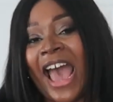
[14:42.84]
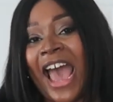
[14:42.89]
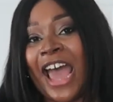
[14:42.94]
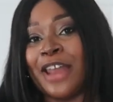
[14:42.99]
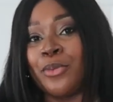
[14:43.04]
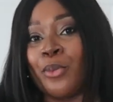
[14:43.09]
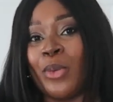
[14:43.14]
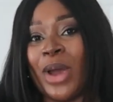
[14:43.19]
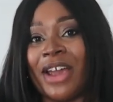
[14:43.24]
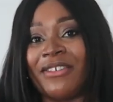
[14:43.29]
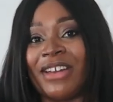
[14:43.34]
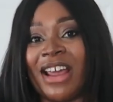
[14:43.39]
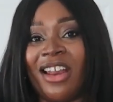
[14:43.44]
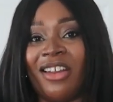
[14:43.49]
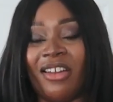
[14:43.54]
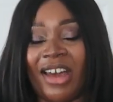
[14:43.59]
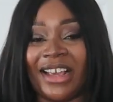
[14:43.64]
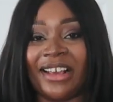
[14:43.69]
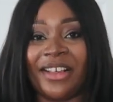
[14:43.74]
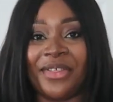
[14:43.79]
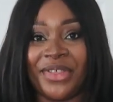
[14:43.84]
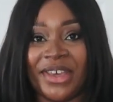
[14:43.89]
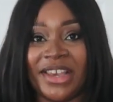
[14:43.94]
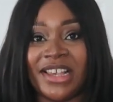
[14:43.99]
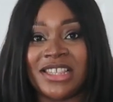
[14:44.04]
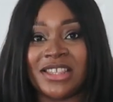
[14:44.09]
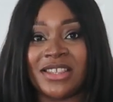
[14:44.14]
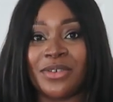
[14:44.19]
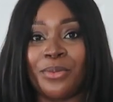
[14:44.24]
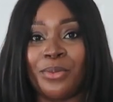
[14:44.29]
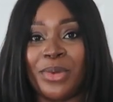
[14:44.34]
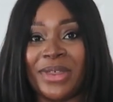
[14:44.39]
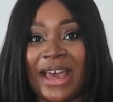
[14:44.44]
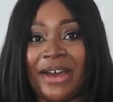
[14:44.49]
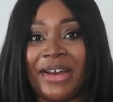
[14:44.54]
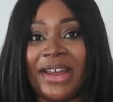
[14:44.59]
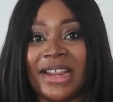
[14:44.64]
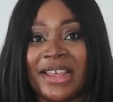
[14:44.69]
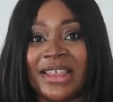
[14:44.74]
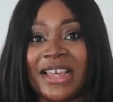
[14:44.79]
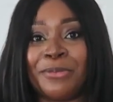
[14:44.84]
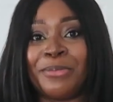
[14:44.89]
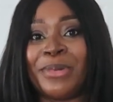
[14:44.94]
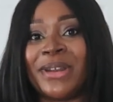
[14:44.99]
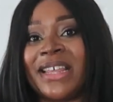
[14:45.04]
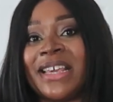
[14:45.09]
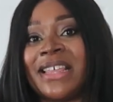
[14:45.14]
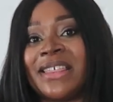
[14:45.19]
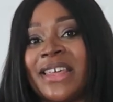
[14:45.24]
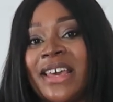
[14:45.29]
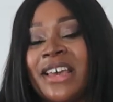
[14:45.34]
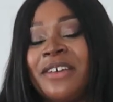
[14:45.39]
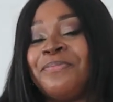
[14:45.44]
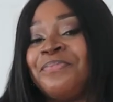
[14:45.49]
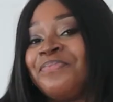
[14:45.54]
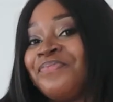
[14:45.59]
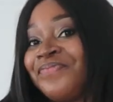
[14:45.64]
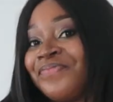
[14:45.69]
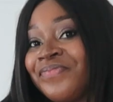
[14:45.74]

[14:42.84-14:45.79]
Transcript: and wear it like this without anything beneath it.